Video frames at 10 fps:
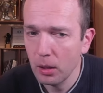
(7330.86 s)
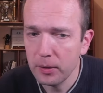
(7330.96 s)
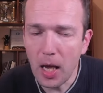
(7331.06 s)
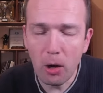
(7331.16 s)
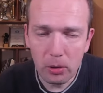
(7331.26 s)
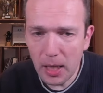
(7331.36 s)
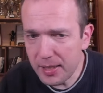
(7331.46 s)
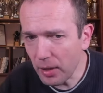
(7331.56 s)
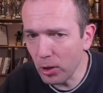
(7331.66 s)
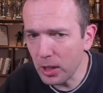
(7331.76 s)
Now, let's
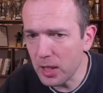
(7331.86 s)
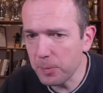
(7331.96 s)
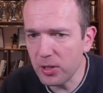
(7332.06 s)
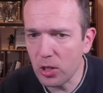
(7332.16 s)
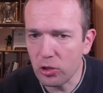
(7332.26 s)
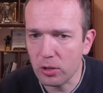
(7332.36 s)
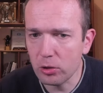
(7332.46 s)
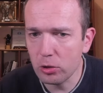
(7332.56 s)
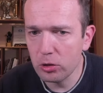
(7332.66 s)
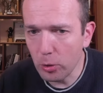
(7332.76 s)
have a look at this
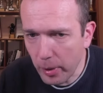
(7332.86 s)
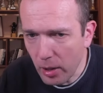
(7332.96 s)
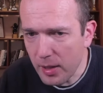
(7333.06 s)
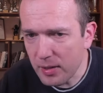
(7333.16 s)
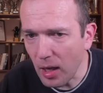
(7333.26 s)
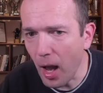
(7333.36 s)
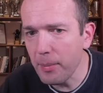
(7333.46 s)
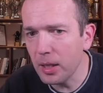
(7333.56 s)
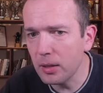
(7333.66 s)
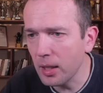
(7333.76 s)
position. To be honest, I'm
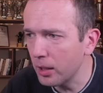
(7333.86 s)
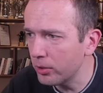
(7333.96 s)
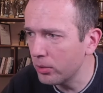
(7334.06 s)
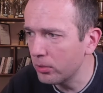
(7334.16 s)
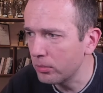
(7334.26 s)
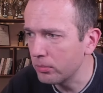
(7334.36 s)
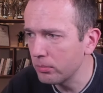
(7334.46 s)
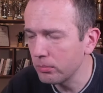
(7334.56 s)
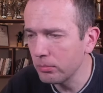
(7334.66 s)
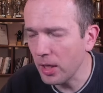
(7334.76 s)
going to tell you
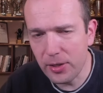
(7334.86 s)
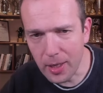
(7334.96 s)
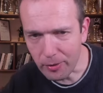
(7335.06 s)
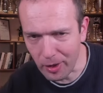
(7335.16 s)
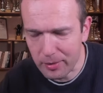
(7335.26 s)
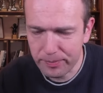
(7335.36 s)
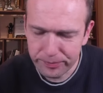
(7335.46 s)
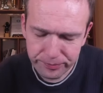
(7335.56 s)
a secret.